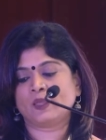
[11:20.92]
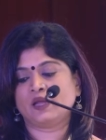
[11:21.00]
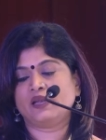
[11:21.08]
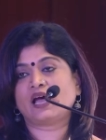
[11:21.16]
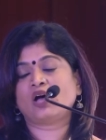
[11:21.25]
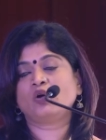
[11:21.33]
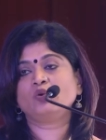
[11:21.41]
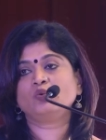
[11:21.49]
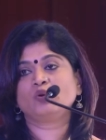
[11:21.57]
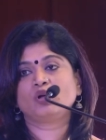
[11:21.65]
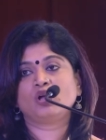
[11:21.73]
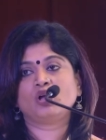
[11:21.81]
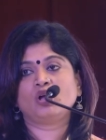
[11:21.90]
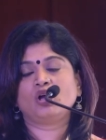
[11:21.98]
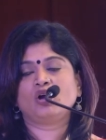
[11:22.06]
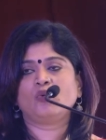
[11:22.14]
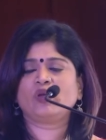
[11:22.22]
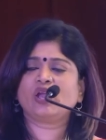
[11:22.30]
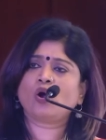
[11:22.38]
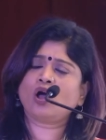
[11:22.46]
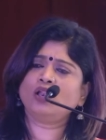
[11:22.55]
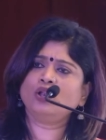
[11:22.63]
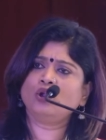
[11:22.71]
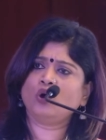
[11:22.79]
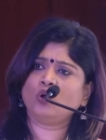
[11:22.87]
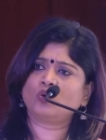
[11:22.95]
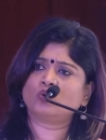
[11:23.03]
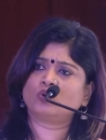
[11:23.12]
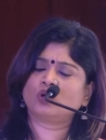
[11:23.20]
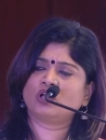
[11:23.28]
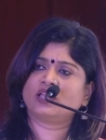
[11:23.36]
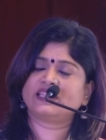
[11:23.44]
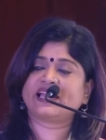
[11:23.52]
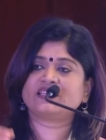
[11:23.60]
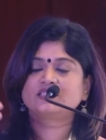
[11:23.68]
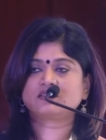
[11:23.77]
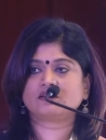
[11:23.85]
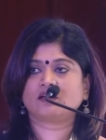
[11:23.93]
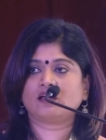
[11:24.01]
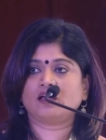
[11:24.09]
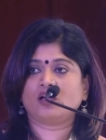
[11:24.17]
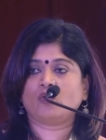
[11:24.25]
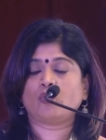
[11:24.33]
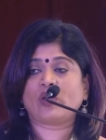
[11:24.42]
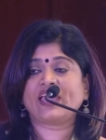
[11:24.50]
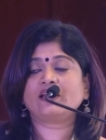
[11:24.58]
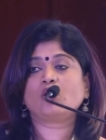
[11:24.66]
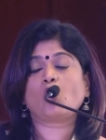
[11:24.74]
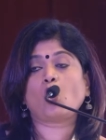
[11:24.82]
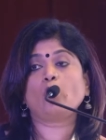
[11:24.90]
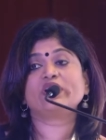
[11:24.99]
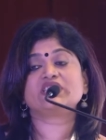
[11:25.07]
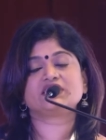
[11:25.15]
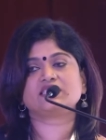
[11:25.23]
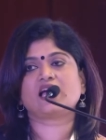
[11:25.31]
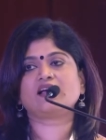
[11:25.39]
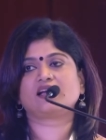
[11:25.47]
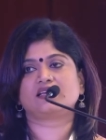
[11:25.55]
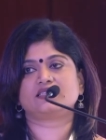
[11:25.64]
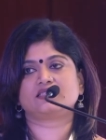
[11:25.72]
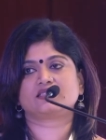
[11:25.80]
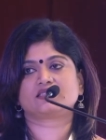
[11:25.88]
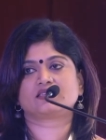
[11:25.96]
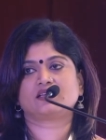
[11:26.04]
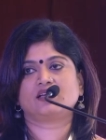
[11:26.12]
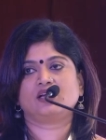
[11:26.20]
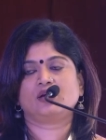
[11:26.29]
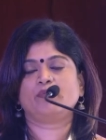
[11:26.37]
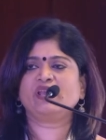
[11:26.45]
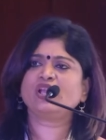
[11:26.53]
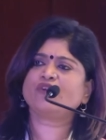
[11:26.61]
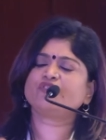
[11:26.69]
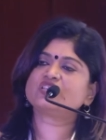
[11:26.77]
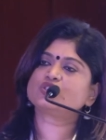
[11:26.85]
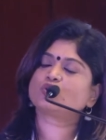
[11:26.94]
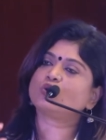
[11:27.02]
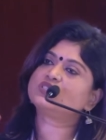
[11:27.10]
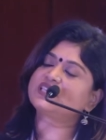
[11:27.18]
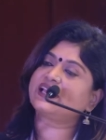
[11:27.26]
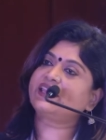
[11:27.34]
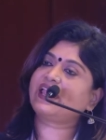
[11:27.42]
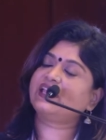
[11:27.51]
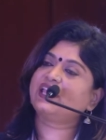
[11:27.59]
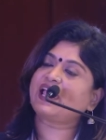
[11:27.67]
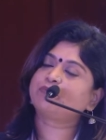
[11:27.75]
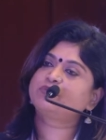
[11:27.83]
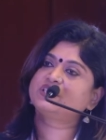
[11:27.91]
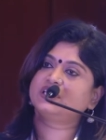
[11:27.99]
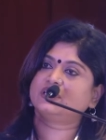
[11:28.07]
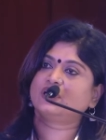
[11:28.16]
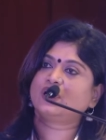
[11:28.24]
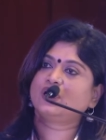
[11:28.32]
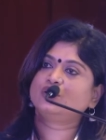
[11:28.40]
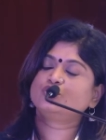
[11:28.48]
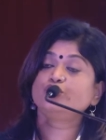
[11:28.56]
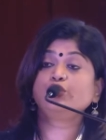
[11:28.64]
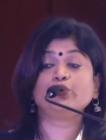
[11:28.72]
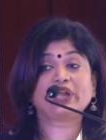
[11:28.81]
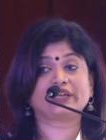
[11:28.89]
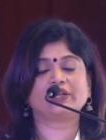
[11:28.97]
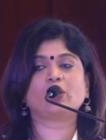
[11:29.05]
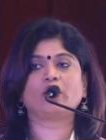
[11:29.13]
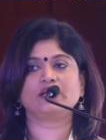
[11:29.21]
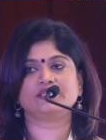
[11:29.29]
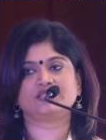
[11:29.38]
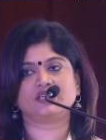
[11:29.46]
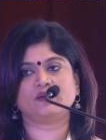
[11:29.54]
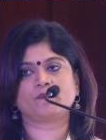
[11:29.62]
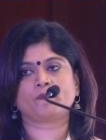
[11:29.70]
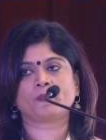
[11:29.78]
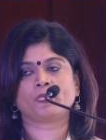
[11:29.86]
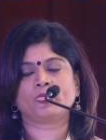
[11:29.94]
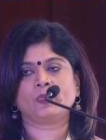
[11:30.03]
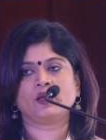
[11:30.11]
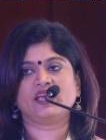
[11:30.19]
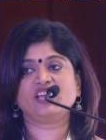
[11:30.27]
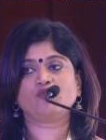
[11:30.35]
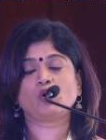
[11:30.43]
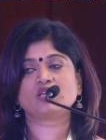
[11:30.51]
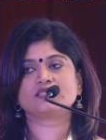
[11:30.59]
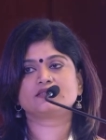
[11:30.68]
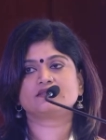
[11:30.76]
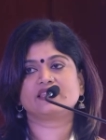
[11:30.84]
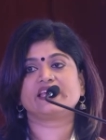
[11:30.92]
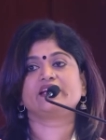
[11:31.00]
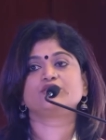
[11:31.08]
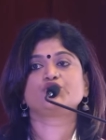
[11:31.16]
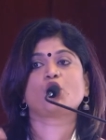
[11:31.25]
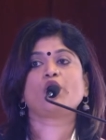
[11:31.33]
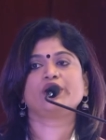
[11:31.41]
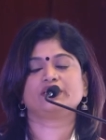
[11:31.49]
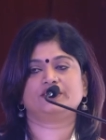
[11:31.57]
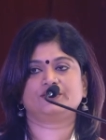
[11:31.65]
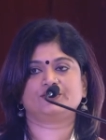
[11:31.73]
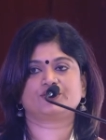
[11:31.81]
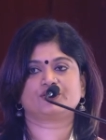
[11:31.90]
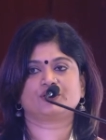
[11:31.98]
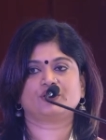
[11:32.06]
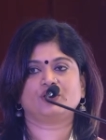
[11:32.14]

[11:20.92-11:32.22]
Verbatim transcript: Now, we all know that when COVID struck us, many of the schools had adapted to new technology. It was their choice.